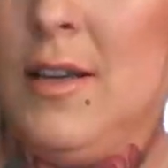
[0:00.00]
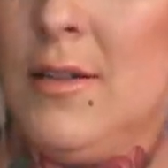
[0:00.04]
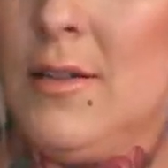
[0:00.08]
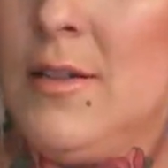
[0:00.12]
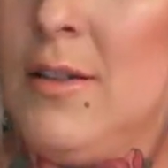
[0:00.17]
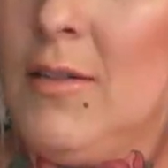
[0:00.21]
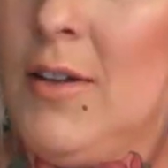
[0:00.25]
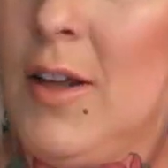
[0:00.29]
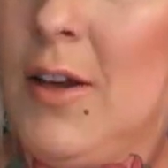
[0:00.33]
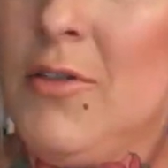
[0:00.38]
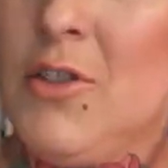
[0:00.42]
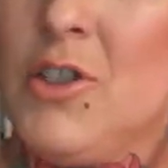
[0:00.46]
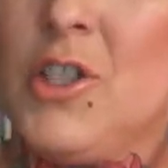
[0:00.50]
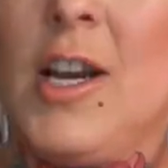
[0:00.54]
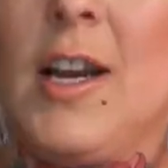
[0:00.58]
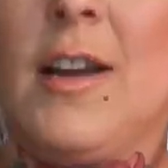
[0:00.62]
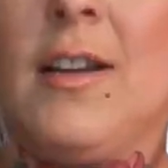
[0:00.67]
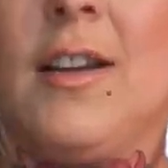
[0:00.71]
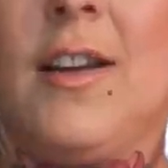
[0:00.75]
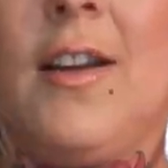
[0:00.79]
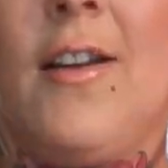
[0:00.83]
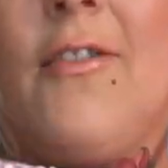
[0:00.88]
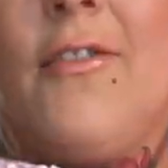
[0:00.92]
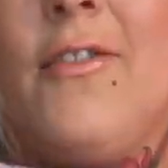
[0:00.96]
The Love
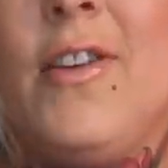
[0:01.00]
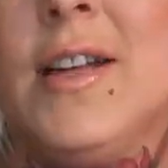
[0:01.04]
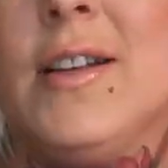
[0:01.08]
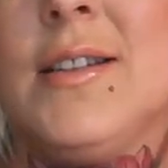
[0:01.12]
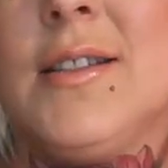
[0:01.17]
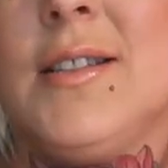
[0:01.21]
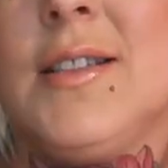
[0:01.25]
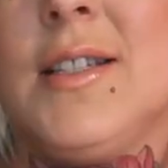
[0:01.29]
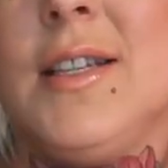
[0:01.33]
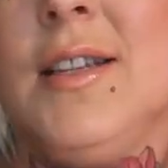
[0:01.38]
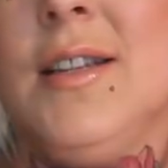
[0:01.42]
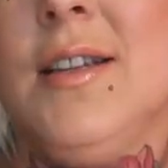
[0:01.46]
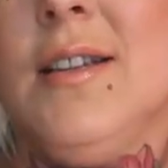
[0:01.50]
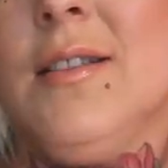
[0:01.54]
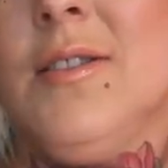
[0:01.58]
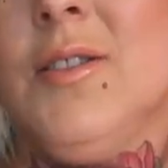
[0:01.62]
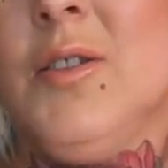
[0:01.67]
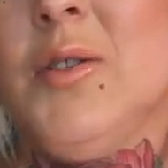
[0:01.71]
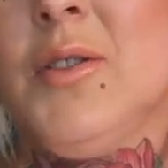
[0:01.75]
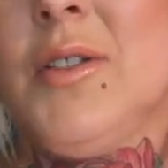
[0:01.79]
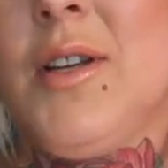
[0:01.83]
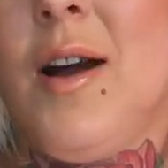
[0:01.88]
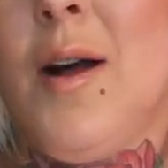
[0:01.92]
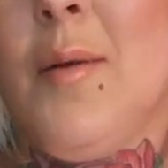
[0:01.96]
Shack Fancy
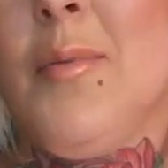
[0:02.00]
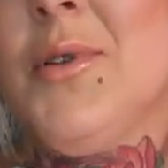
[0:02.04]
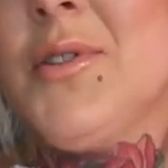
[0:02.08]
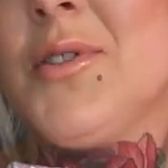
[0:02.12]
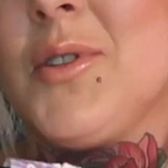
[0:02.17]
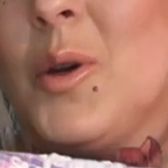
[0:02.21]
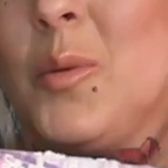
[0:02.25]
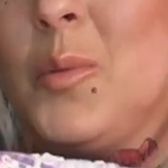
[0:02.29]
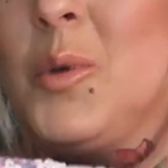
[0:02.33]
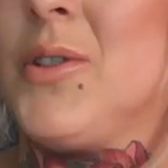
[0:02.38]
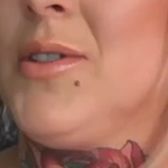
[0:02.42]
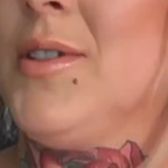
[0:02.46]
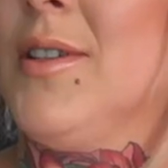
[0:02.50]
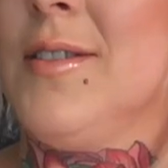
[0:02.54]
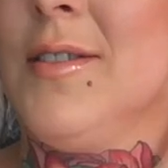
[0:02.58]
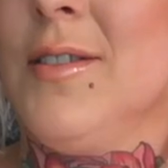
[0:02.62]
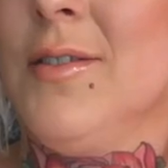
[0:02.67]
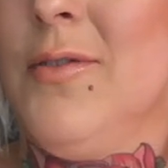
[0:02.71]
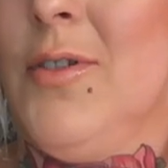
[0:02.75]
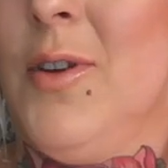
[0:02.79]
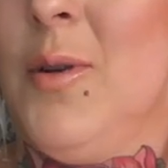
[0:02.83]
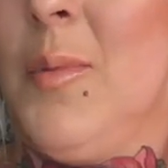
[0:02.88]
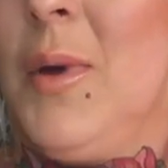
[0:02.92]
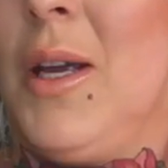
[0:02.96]
little top. This almost doesn't
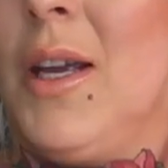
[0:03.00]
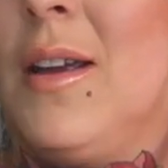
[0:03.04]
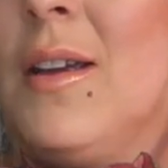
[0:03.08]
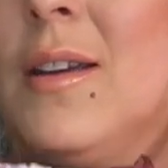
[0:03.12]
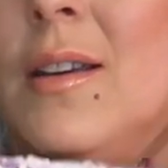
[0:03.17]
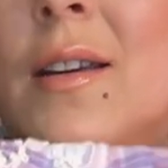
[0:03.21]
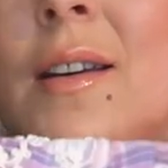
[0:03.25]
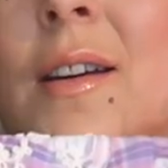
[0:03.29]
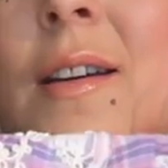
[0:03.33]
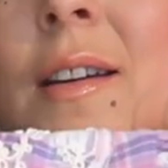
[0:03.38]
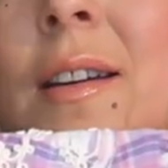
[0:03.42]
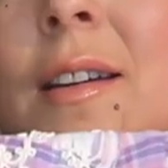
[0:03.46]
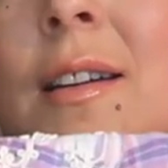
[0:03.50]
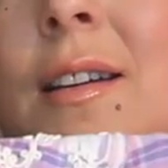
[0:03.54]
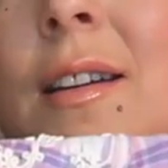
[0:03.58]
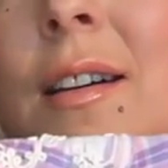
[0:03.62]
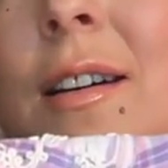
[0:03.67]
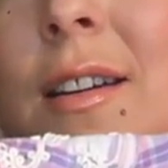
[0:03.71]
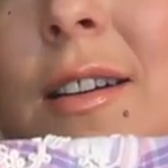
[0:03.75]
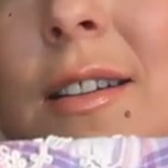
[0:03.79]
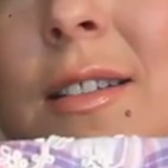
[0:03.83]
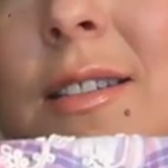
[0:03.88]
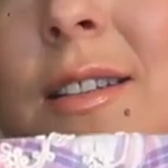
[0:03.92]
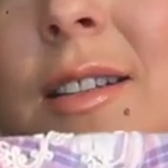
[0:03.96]
fit me.
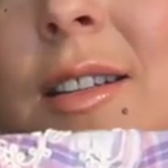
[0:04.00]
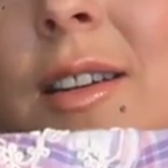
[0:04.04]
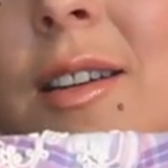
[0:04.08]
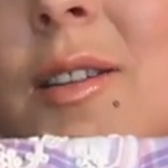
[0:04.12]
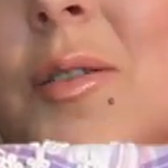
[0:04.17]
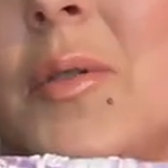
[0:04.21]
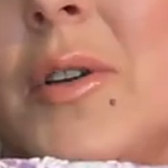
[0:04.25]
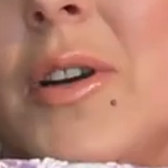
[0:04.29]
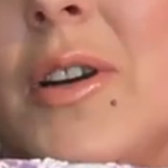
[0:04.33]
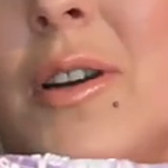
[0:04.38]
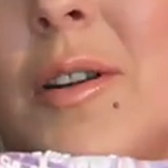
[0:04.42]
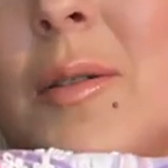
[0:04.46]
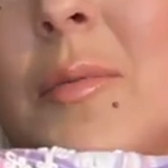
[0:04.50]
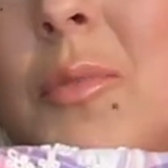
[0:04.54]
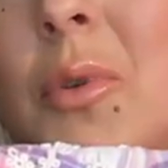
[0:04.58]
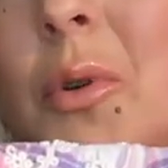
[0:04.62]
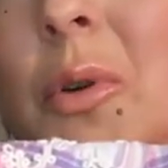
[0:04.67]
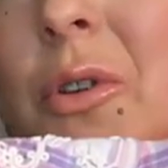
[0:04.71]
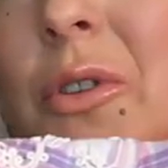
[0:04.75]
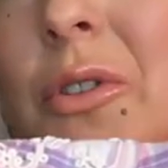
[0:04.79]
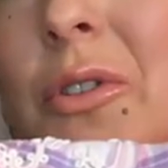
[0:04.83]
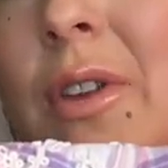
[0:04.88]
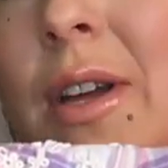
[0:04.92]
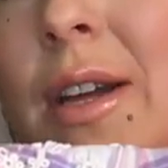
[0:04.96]
honestly, we're
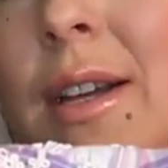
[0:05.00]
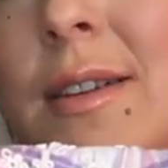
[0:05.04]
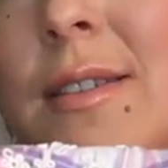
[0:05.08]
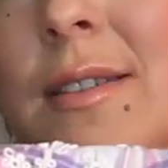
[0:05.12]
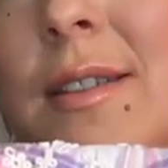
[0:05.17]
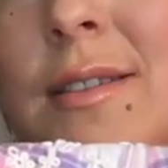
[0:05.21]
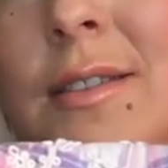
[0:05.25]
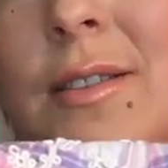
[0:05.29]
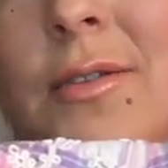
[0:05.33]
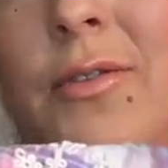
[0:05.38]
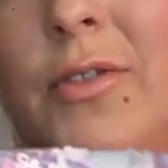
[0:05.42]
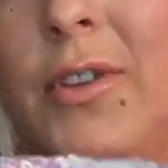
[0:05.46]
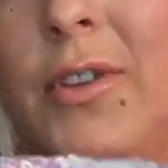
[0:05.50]
borderline doesn't